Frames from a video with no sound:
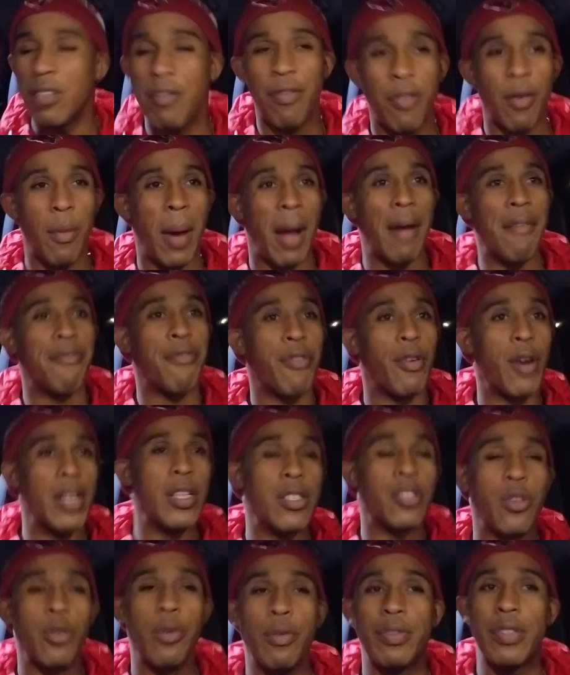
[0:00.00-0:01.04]
my
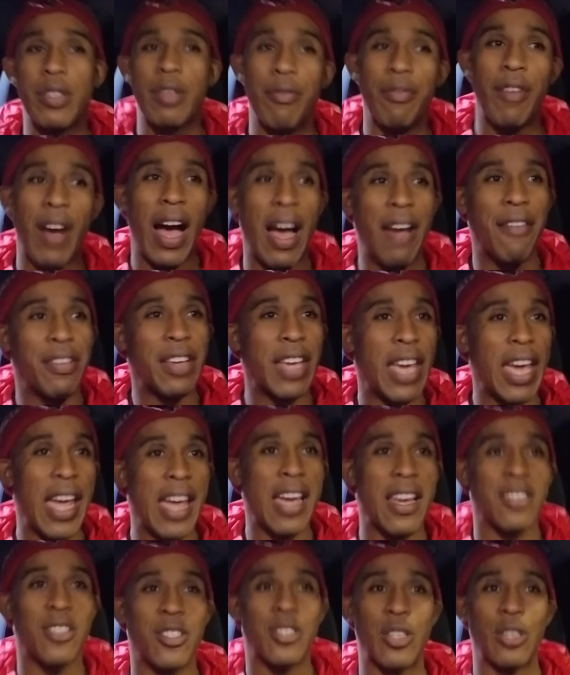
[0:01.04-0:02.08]
friends who've survived
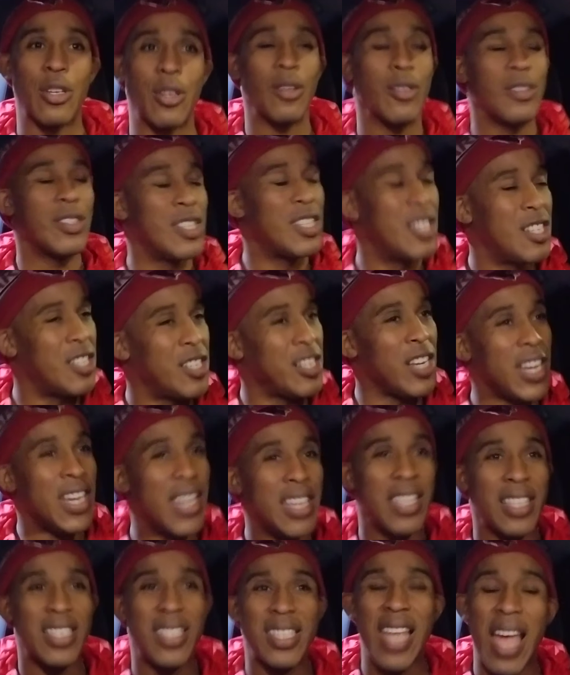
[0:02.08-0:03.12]
cancer,
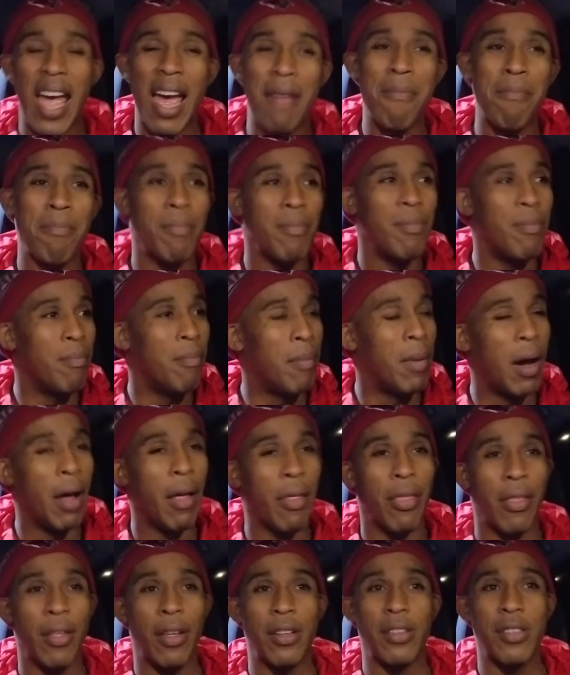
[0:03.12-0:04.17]
gee, that
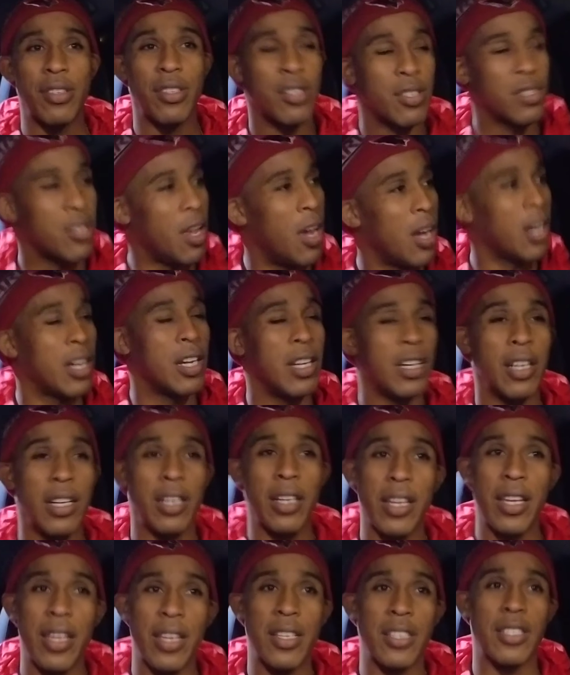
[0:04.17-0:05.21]
mother sucker
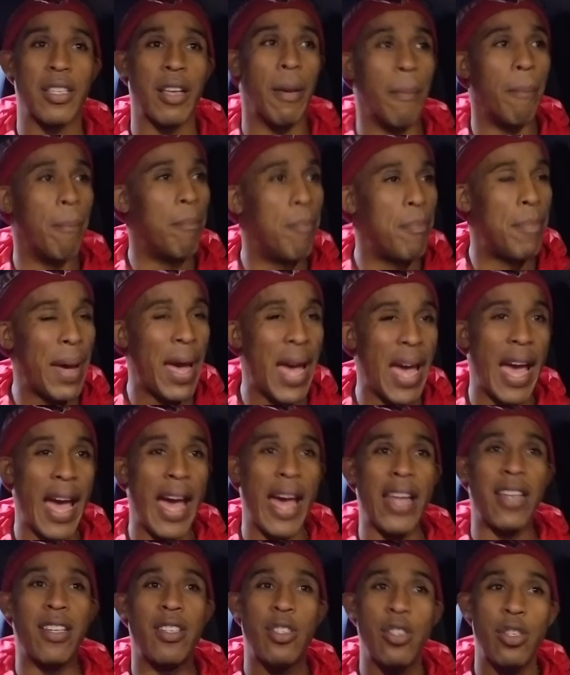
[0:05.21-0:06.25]
is a
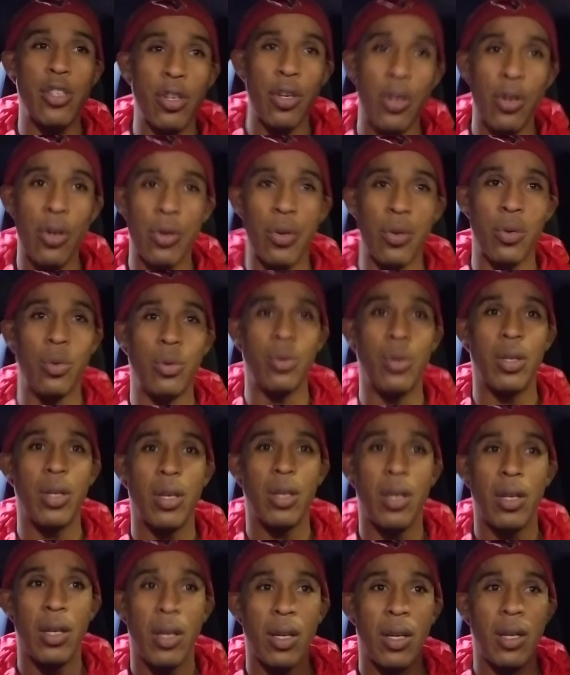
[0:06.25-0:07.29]
bad dude.
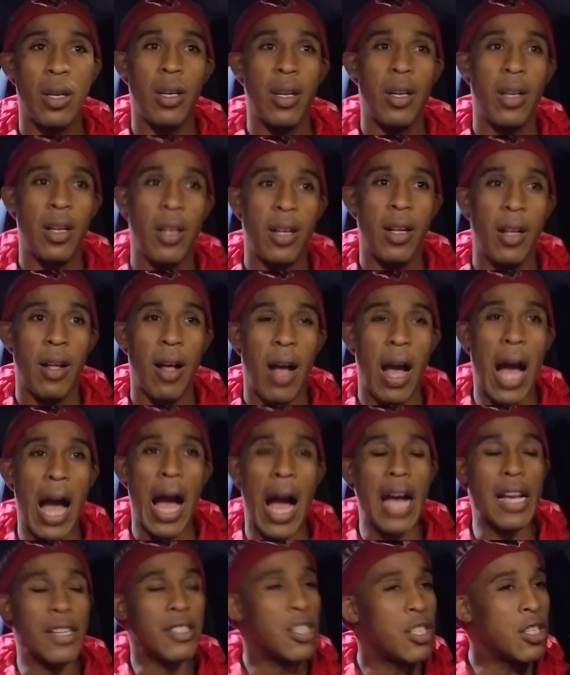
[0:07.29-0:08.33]

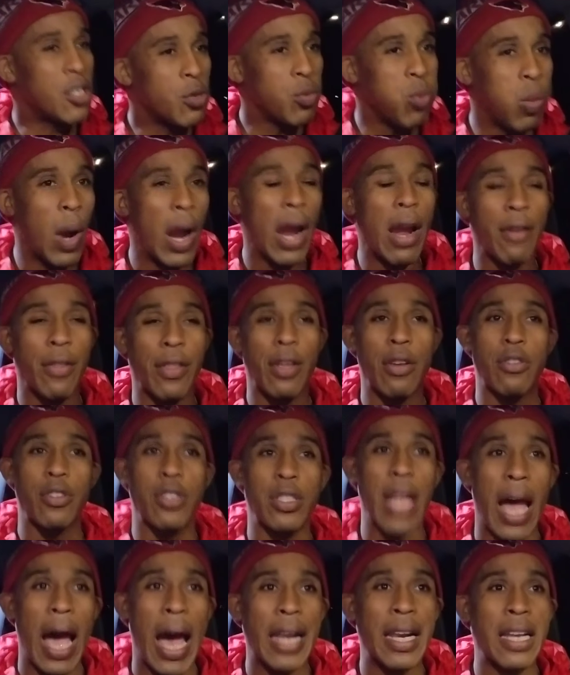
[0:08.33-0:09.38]
I swear there's
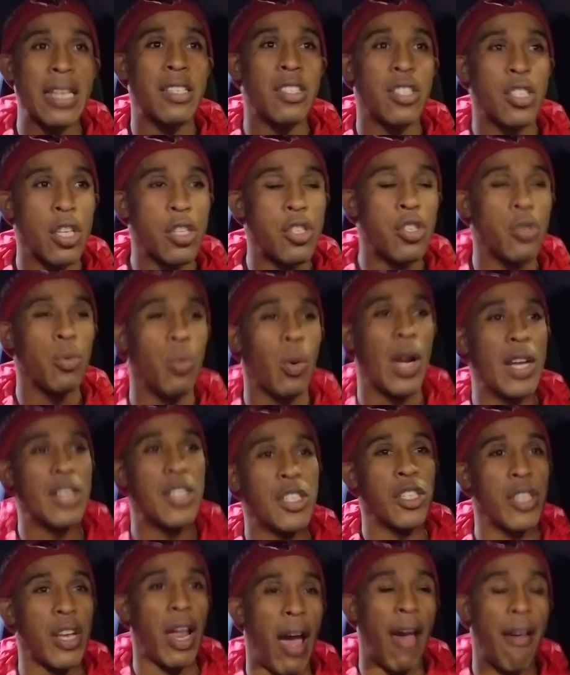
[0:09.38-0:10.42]
not a
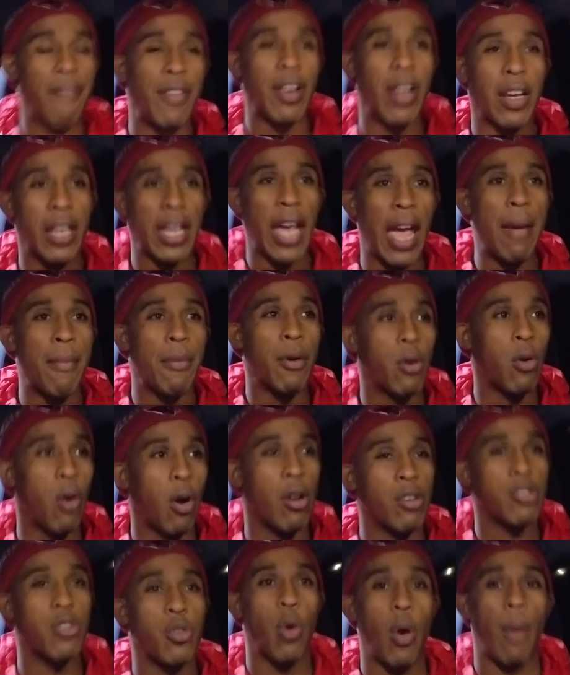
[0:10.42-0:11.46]
situation I've done came
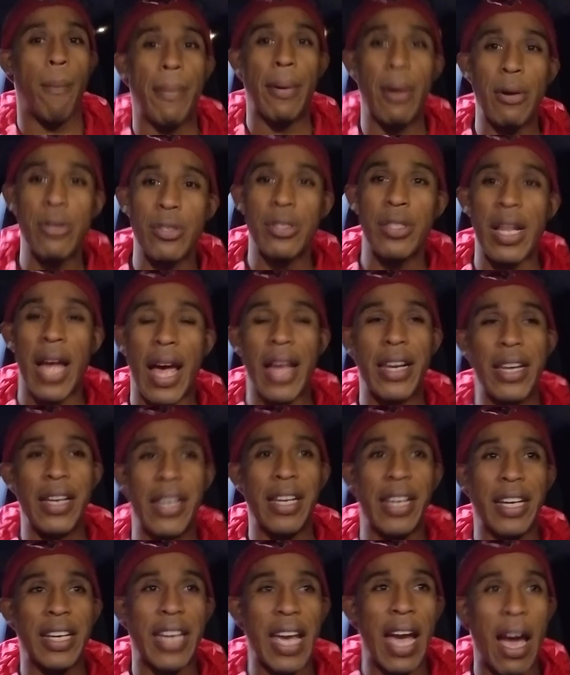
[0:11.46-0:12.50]
across, or a person I've done
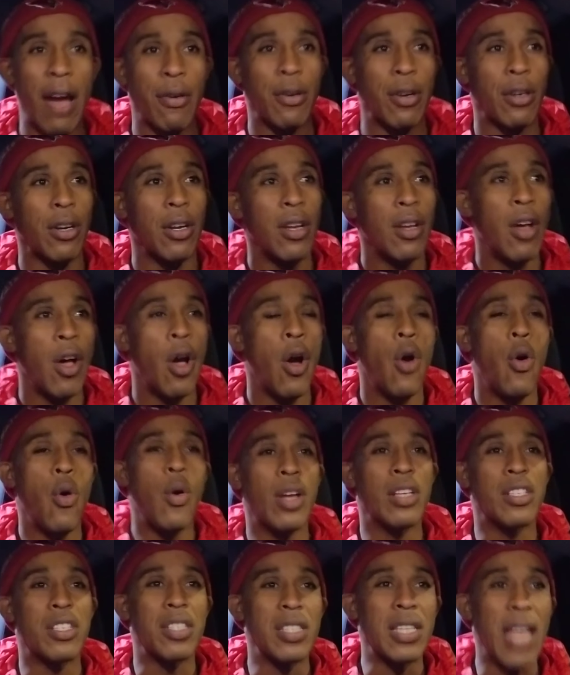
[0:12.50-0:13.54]
encountered, who
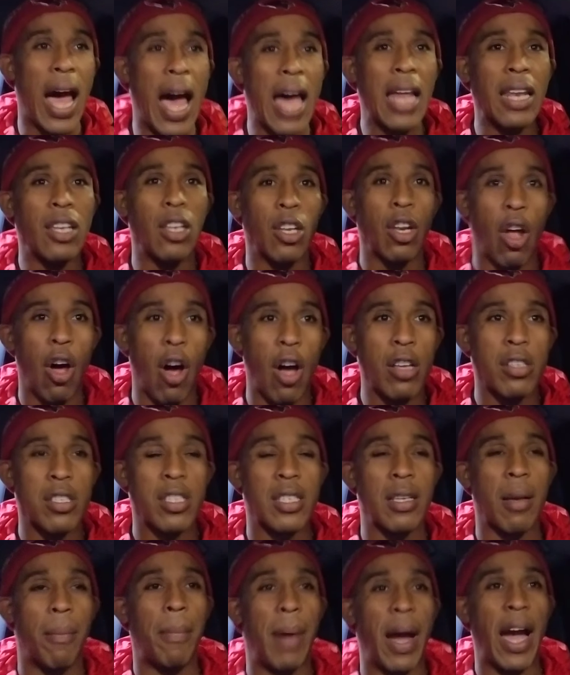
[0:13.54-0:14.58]
has not lost
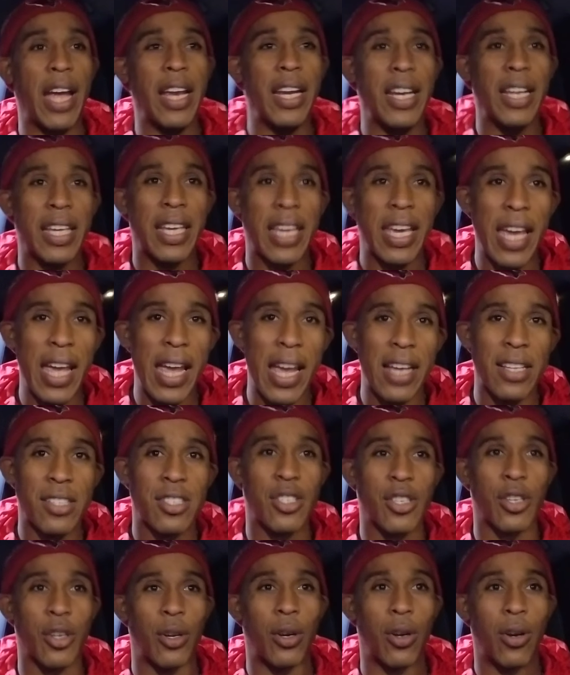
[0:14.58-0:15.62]
somebody to
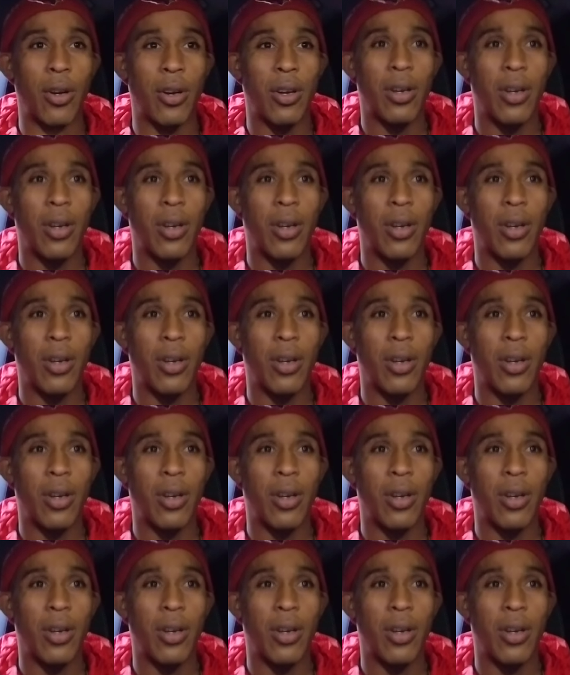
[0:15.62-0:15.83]
cancer.